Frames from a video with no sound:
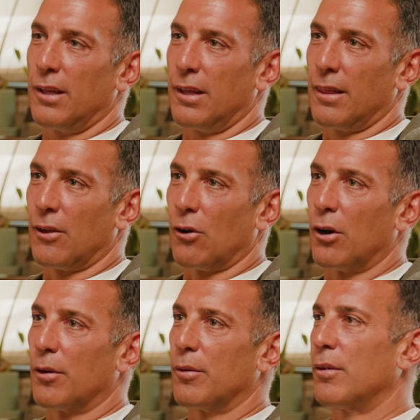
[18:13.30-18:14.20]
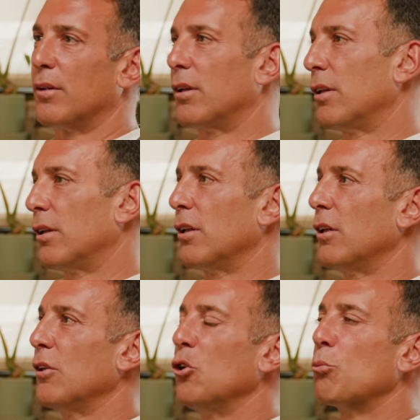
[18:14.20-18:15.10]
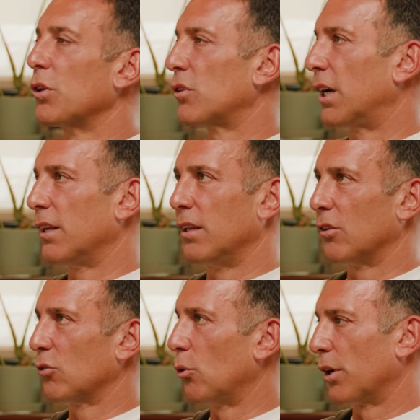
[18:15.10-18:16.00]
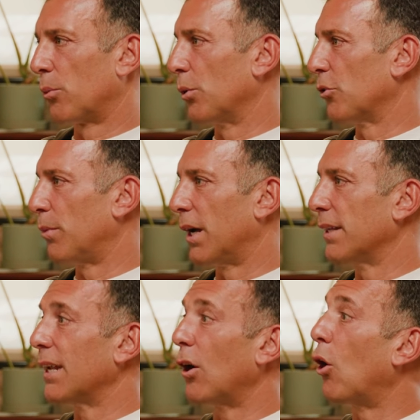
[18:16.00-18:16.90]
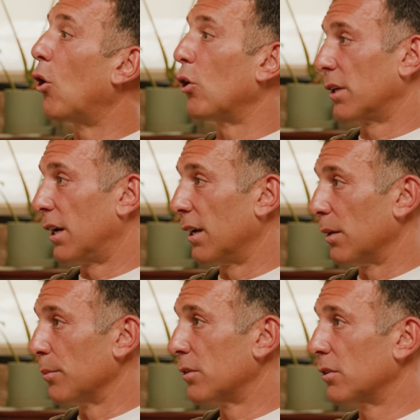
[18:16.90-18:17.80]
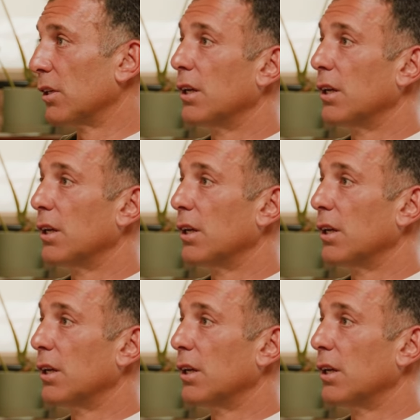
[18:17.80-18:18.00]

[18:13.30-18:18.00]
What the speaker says: there are numerous ideas going through his mind at all times.